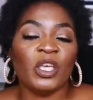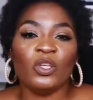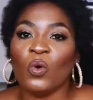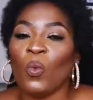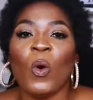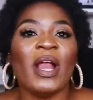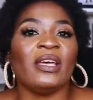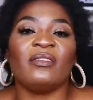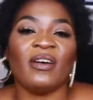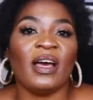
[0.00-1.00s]
you know,
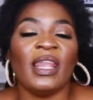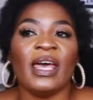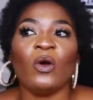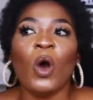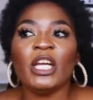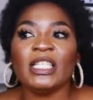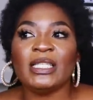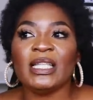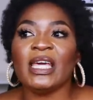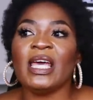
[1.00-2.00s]
whatever, like
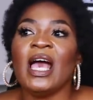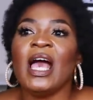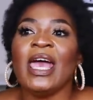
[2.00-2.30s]
honestly.